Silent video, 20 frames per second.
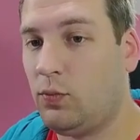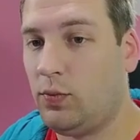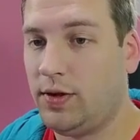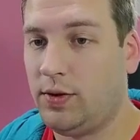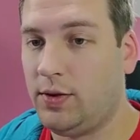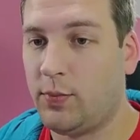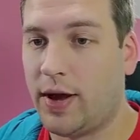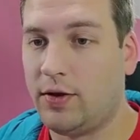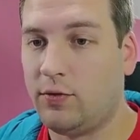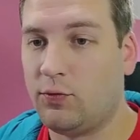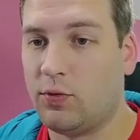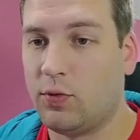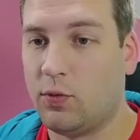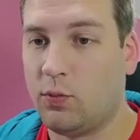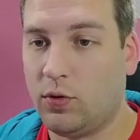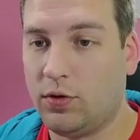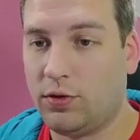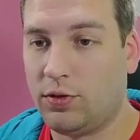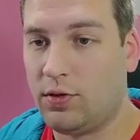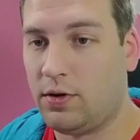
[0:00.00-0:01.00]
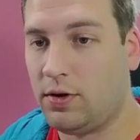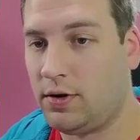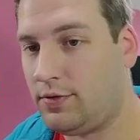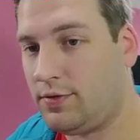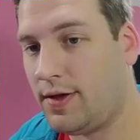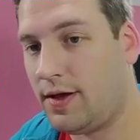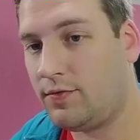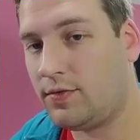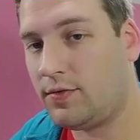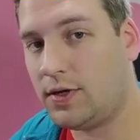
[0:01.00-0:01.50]
We went for
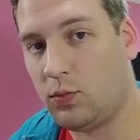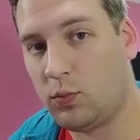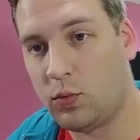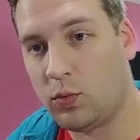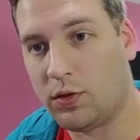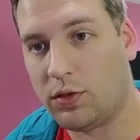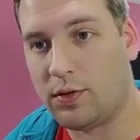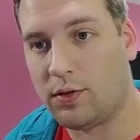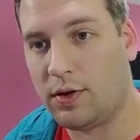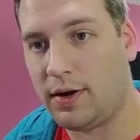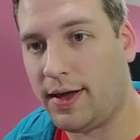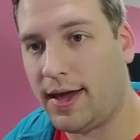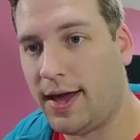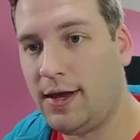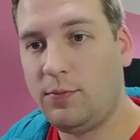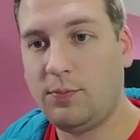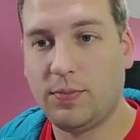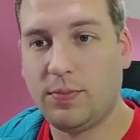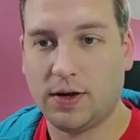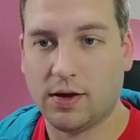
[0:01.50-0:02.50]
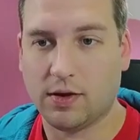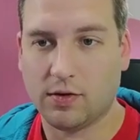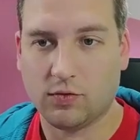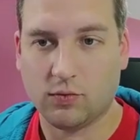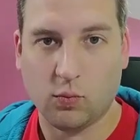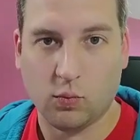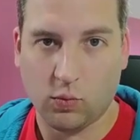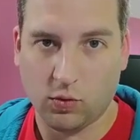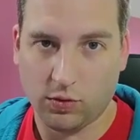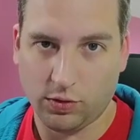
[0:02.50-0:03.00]
137 and 138
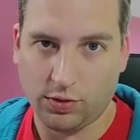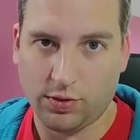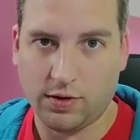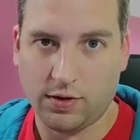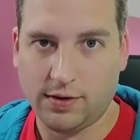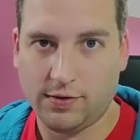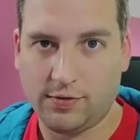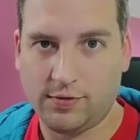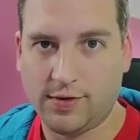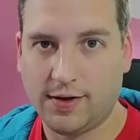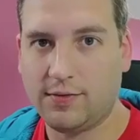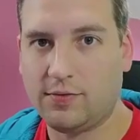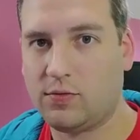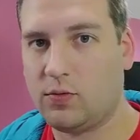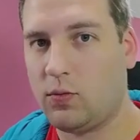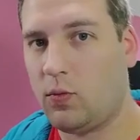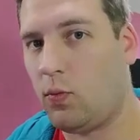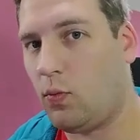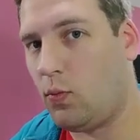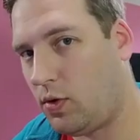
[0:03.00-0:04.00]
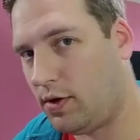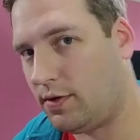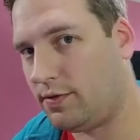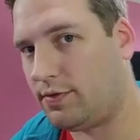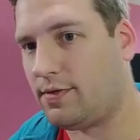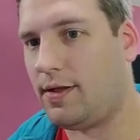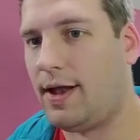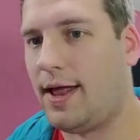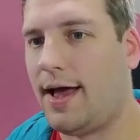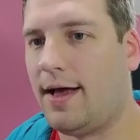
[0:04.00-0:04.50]
because 136 was
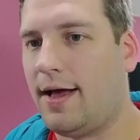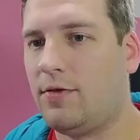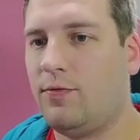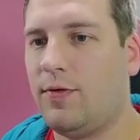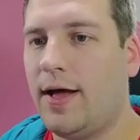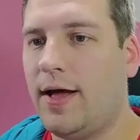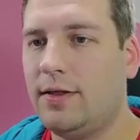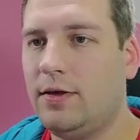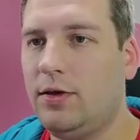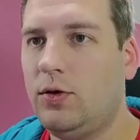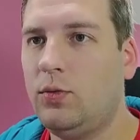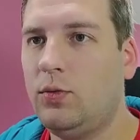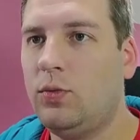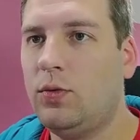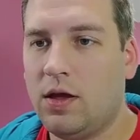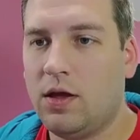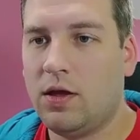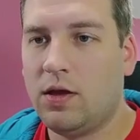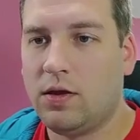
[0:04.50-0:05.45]
the last value.